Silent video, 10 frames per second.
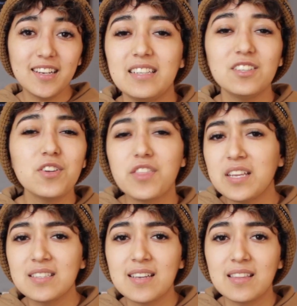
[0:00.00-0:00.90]
Little
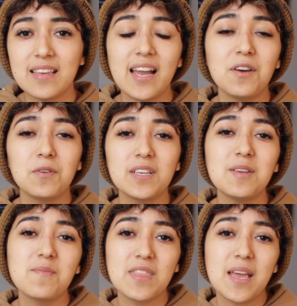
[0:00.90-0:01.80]
things like that will
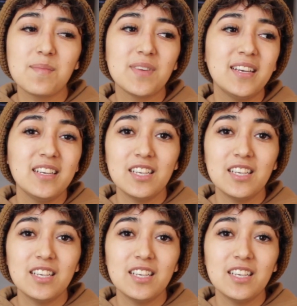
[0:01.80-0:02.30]
keep them